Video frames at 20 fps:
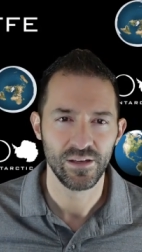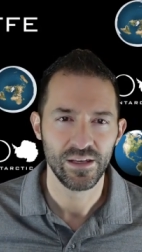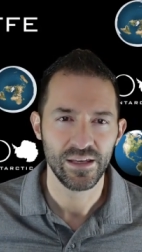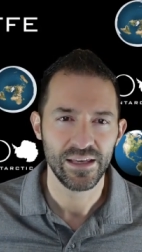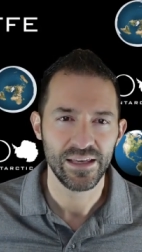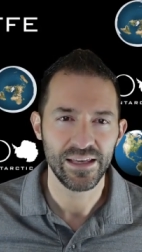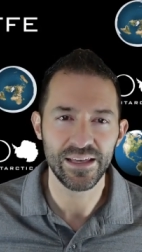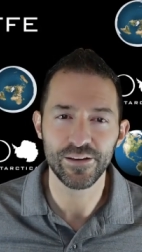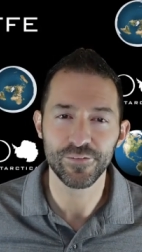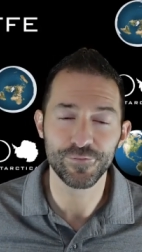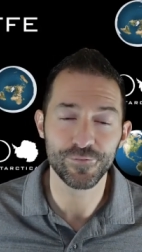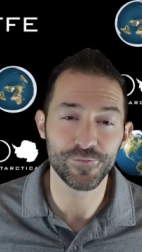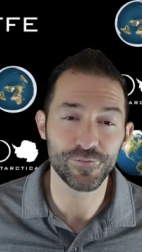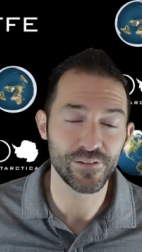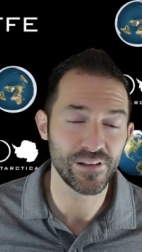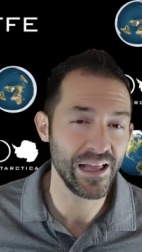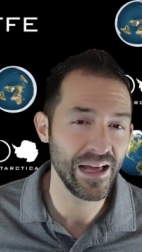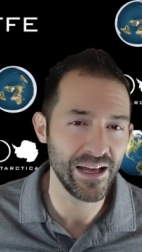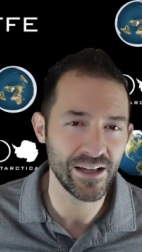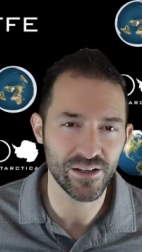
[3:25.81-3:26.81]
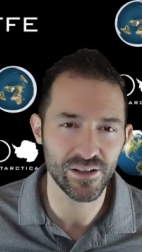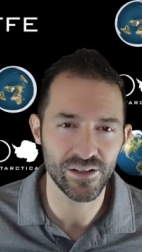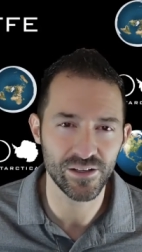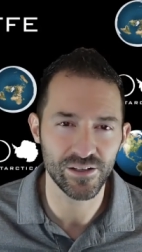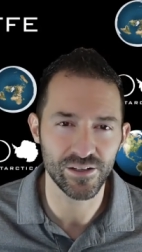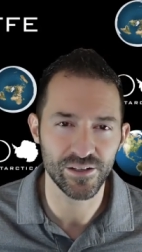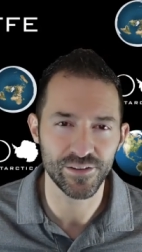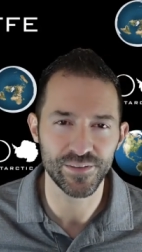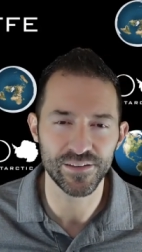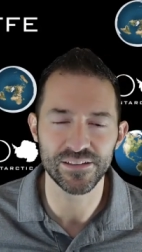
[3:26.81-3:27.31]
If flat
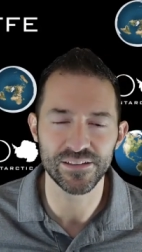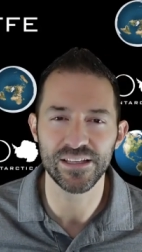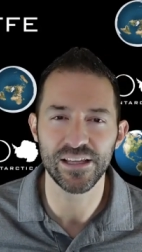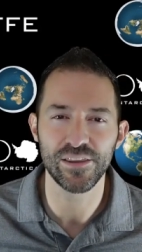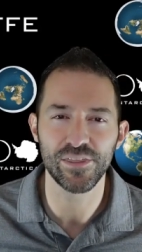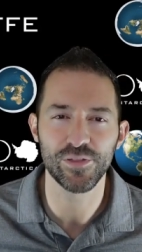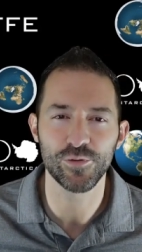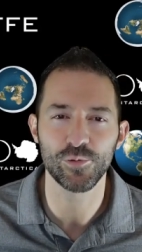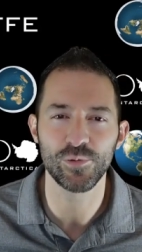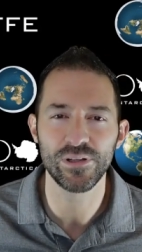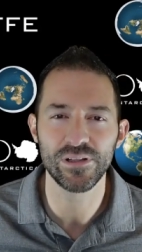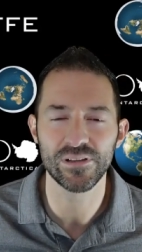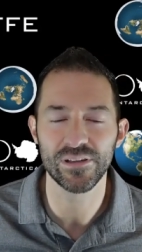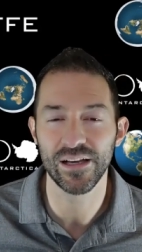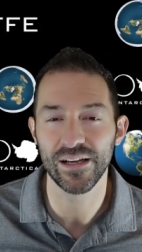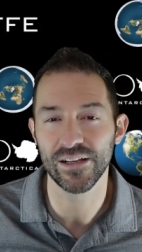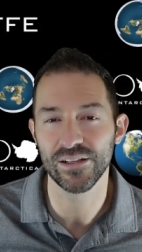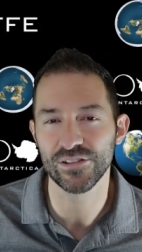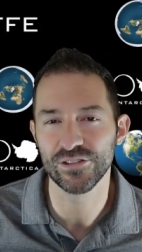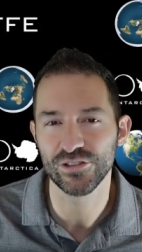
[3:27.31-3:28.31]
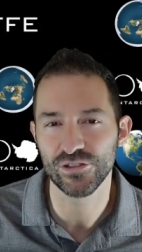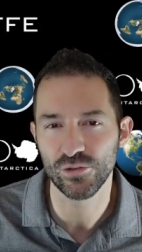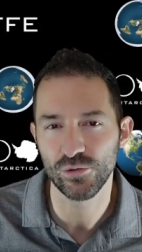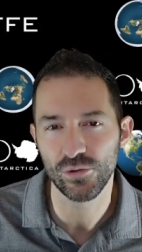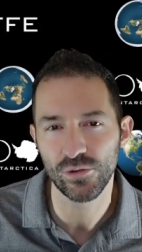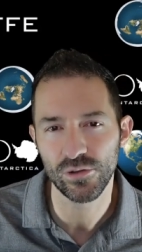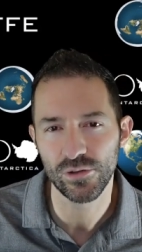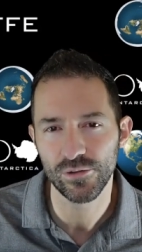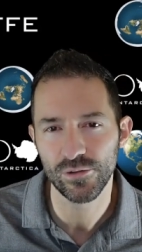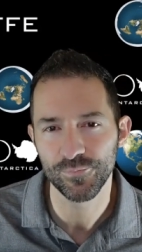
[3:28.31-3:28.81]
earth is a three-legged
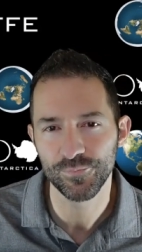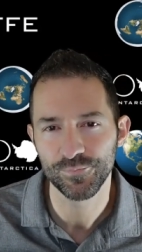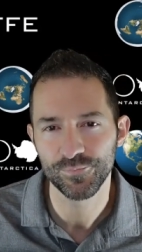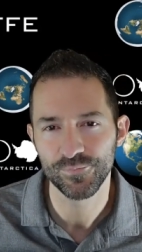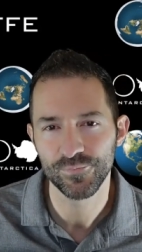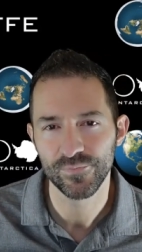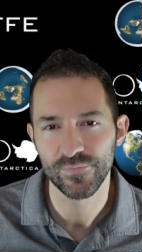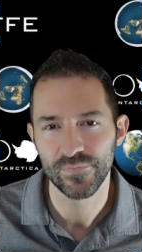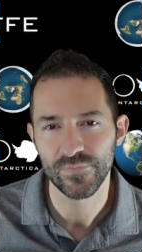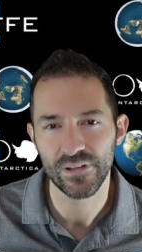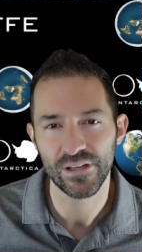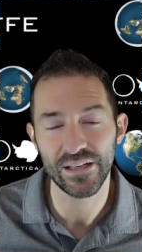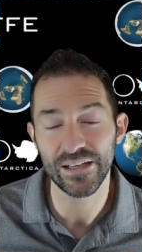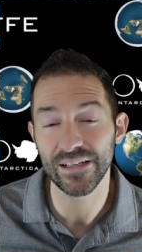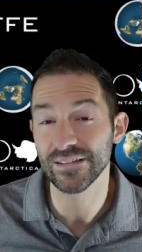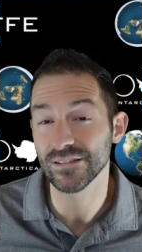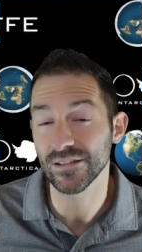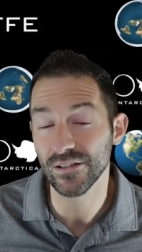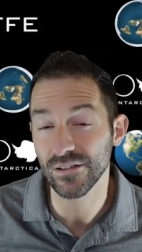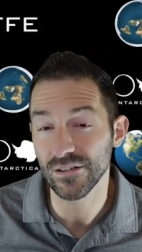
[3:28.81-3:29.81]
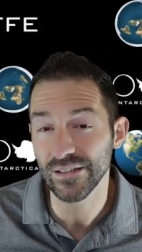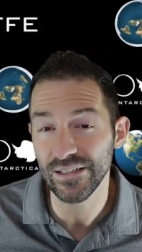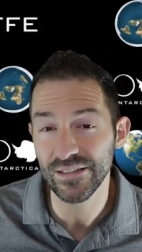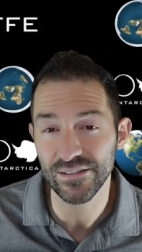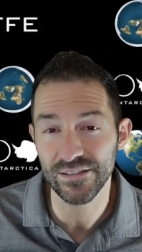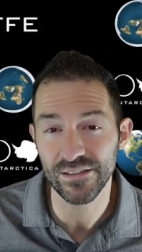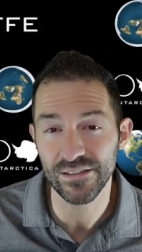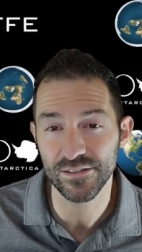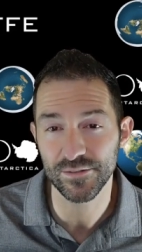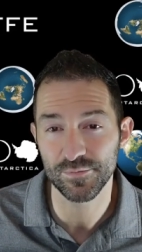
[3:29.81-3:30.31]
stool, it's
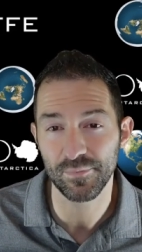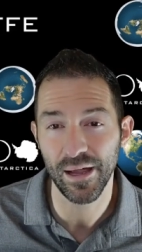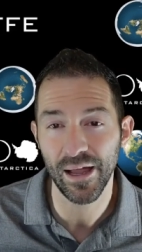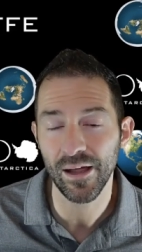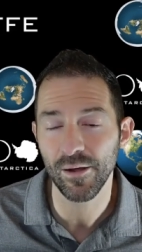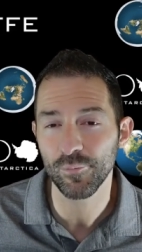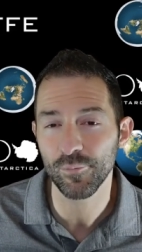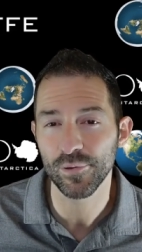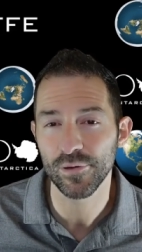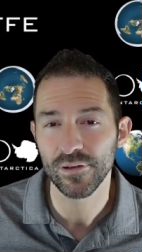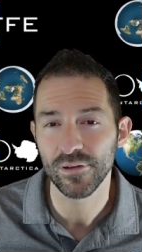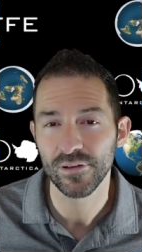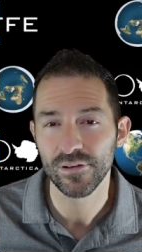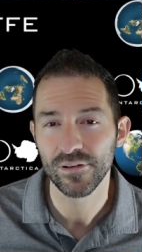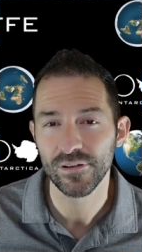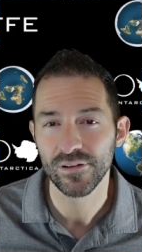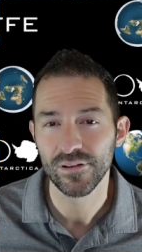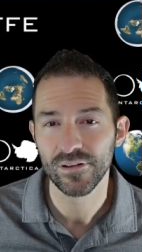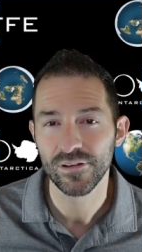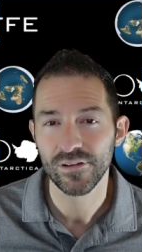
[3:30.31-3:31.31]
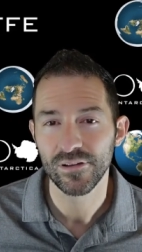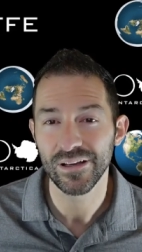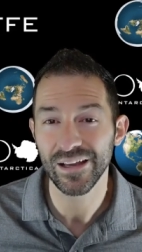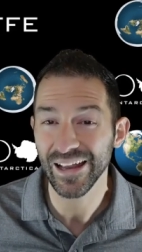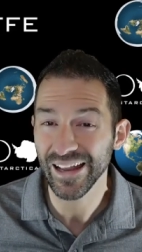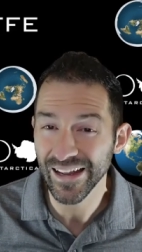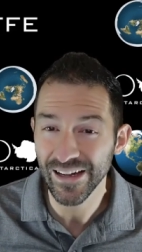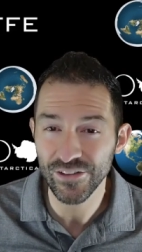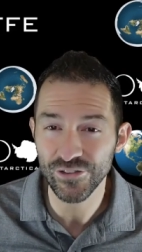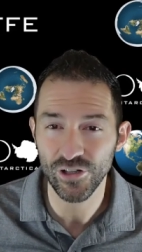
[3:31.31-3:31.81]
Gleason's map,
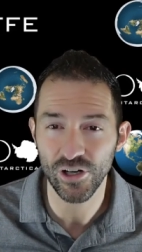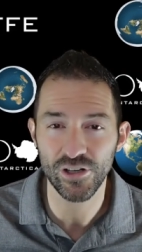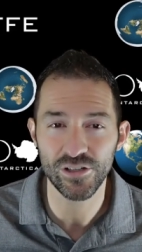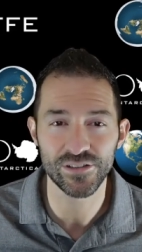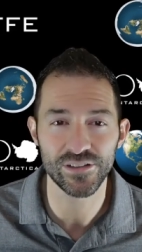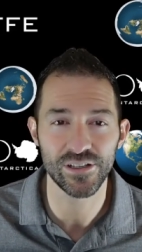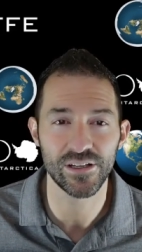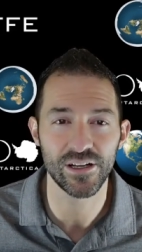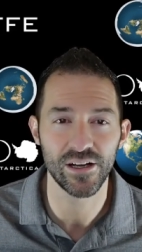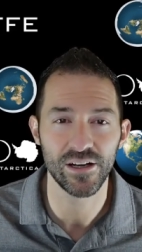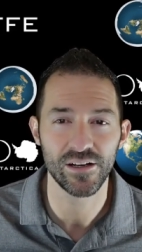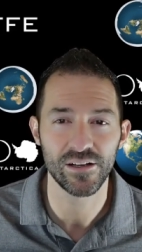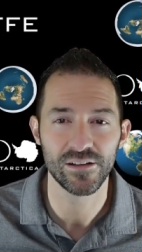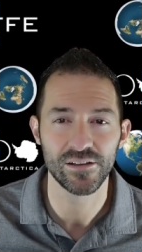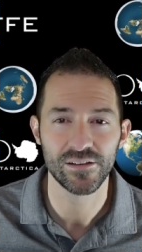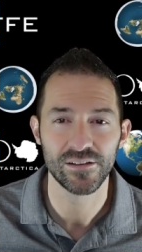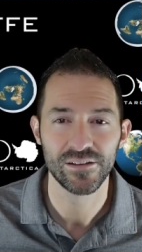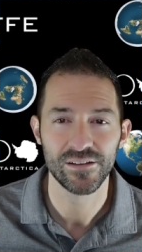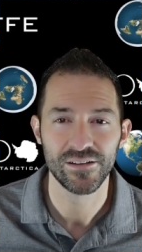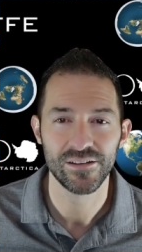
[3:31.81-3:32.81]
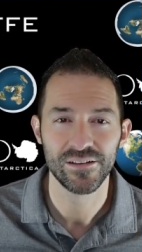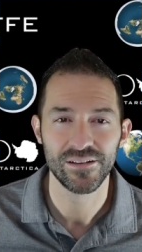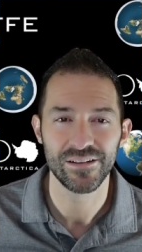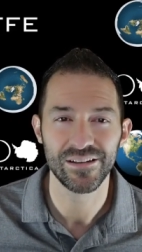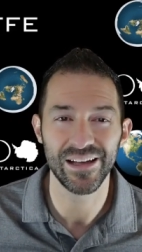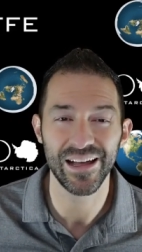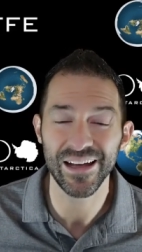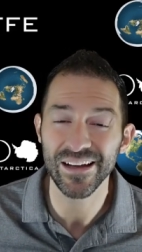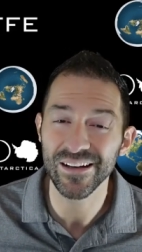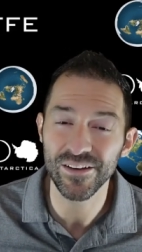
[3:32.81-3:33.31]
Antarctica,
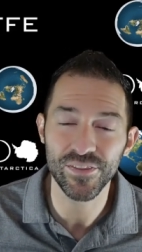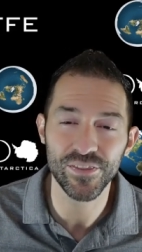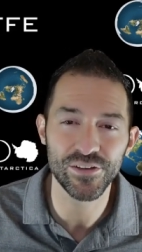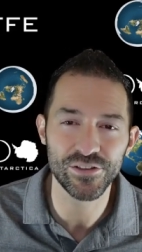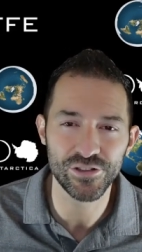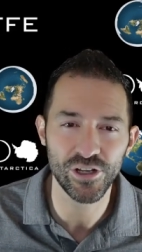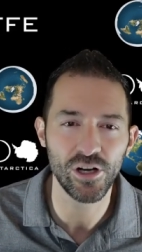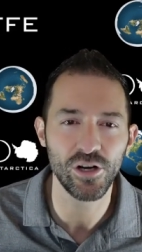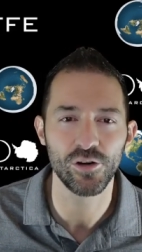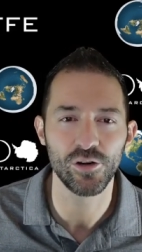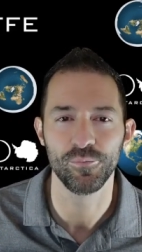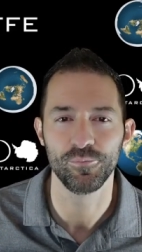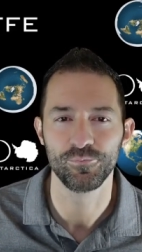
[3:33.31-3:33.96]
and the dome.